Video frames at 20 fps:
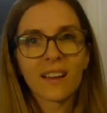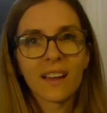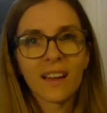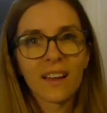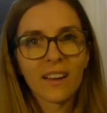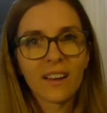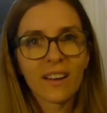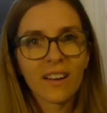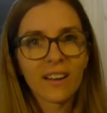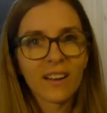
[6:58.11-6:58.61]

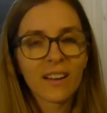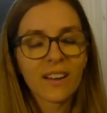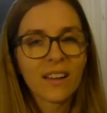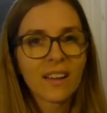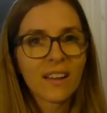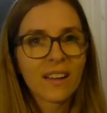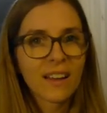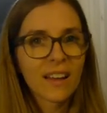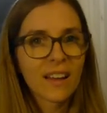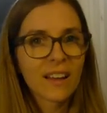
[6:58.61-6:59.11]

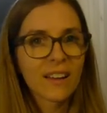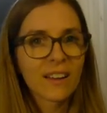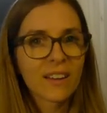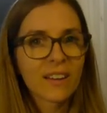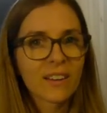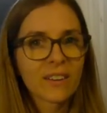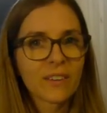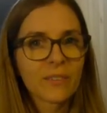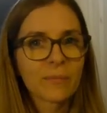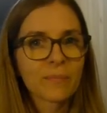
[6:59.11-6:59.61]

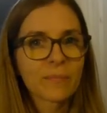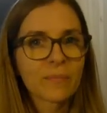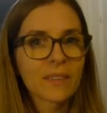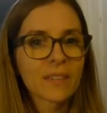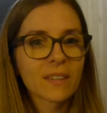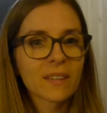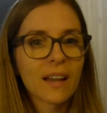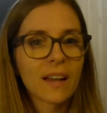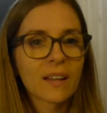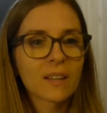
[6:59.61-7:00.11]

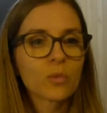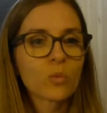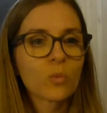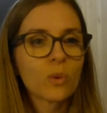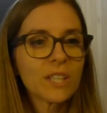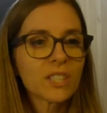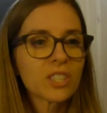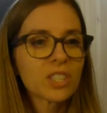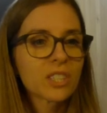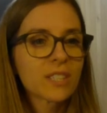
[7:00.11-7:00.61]
at
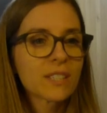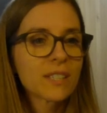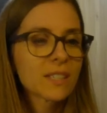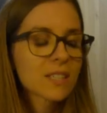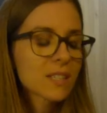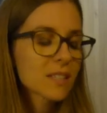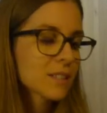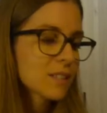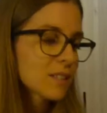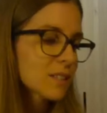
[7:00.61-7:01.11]
which
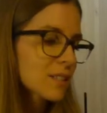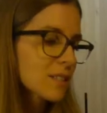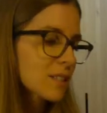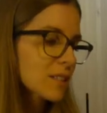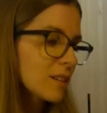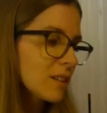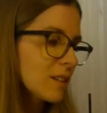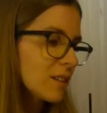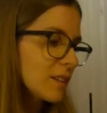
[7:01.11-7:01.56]
distance